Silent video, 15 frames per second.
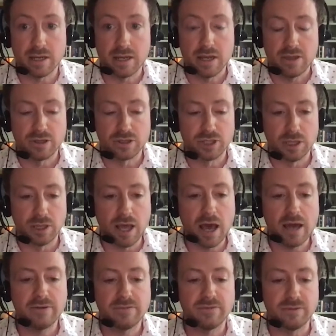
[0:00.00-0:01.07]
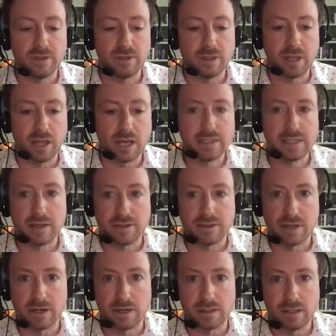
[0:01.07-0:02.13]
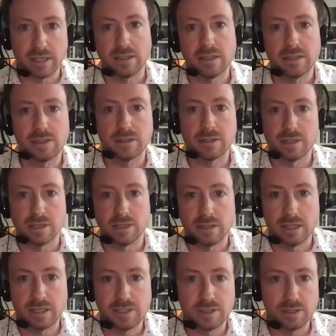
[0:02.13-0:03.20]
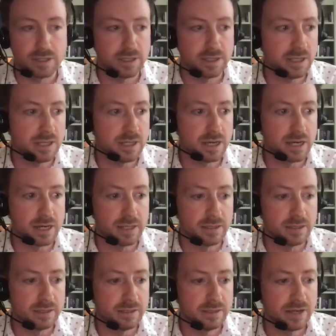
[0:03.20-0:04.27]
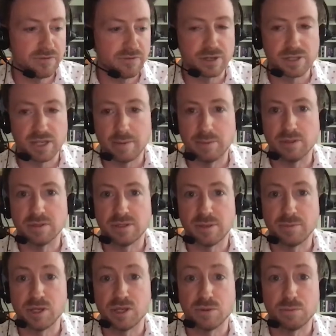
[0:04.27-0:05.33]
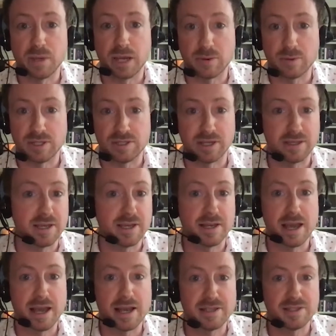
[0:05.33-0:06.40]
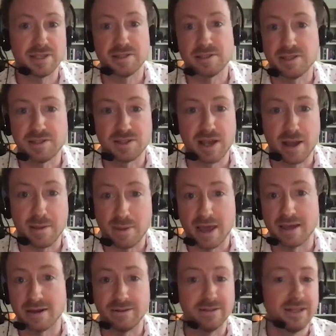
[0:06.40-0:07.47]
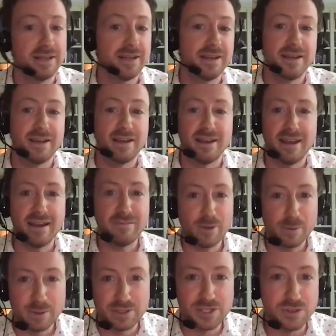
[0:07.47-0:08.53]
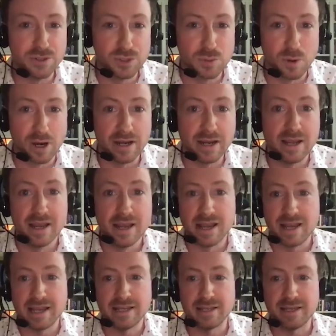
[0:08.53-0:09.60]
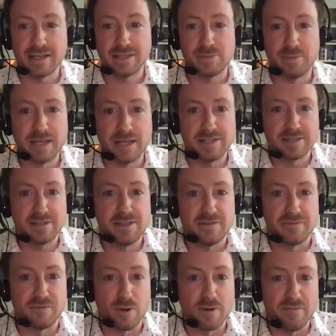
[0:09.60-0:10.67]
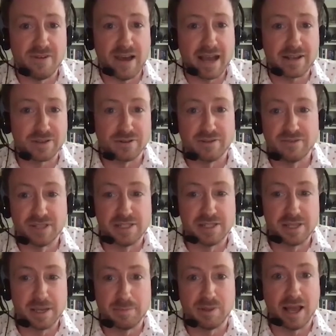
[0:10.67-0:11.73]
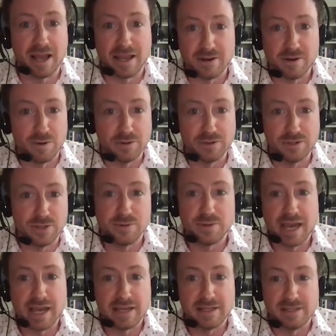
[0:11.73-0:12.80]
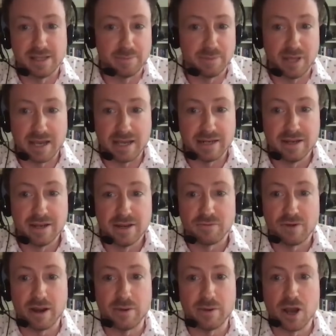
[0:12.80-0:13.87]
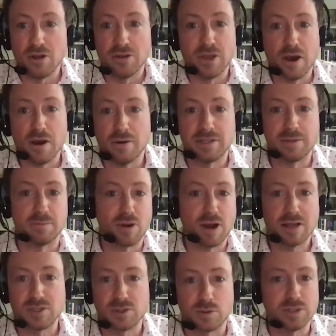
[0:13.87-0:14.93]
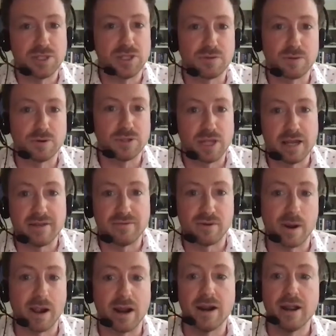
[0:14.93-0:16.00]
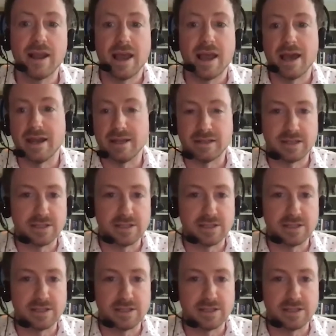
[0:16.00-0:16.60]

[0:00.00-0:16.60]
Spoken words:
There's a lot of lights out there. Like let's look at the take for example something ubiquitous like the S60 Sky Panel. Everyone's used one. It's basically the form factor of a zip light, an old 2K zip light, right? We all know it's a broad source, it throws light everywhere, and it does